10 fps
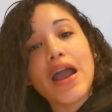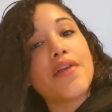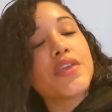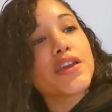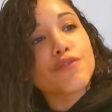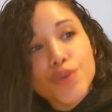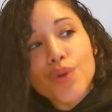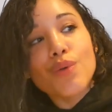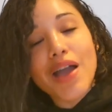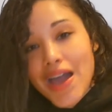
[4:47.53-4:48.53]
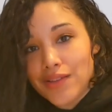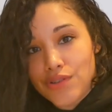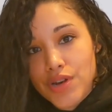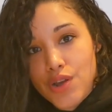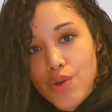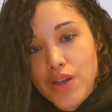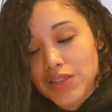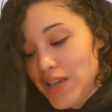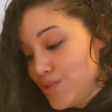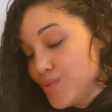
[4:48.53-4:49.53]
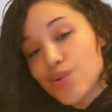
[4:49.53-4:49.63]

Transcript: And then if you don't act on it quickly and you